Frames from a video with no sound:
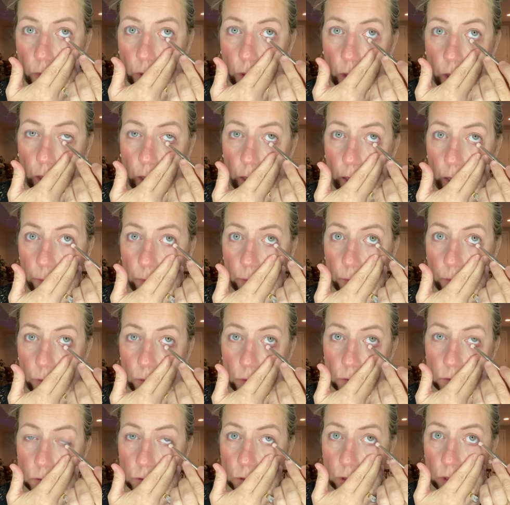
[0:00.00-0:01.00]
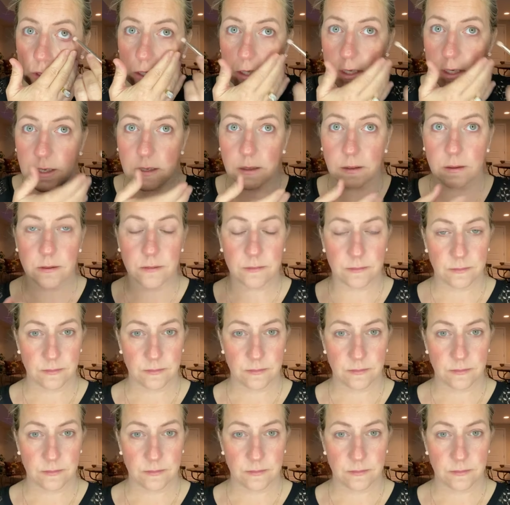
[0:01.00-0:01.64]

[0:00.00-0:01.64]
I personally